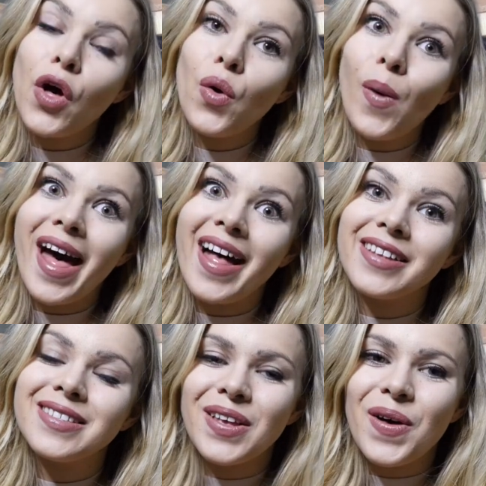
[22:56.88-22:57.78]
oh,
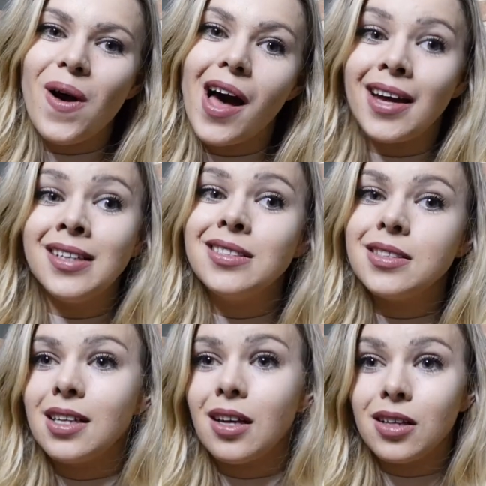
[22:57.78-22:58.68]
well, so I need
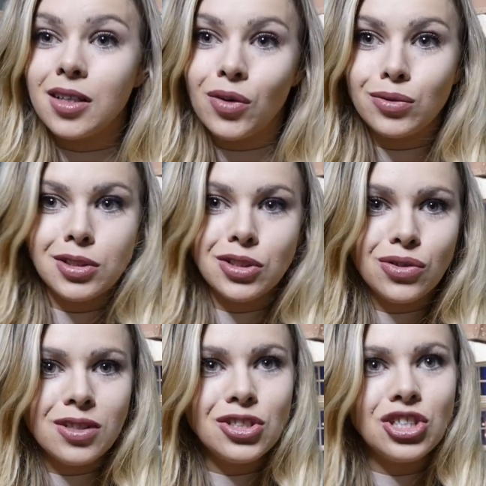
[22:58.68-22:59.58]
to go
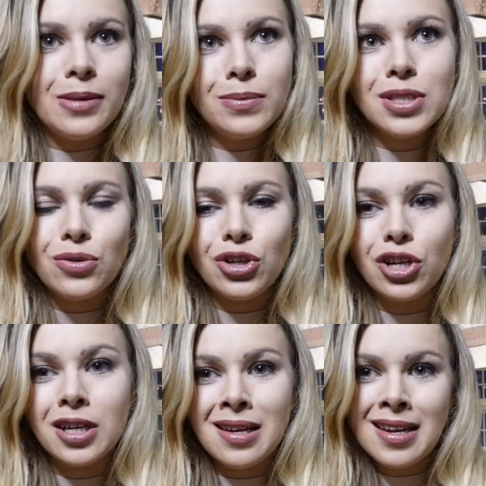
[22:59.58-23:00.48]
to the gym, so you're
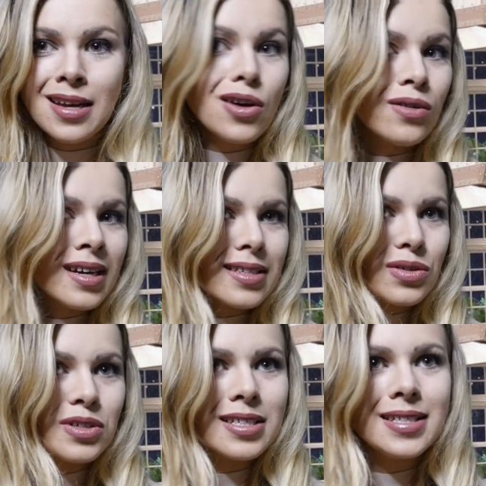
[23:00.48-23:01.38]
gonna need to go next
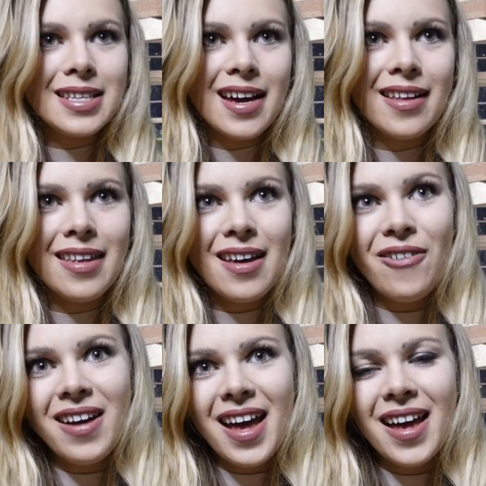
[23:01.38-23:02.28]
door and see Kylie,
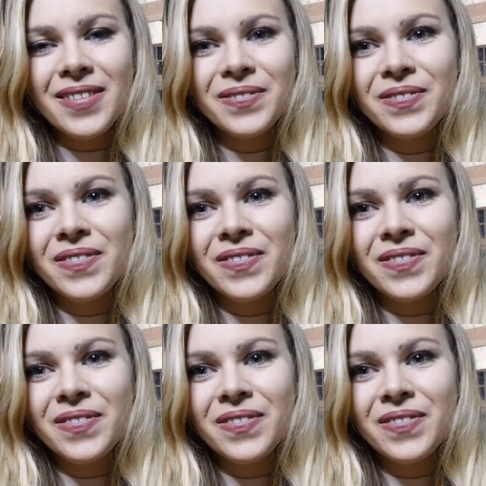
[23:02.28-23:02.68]
okay?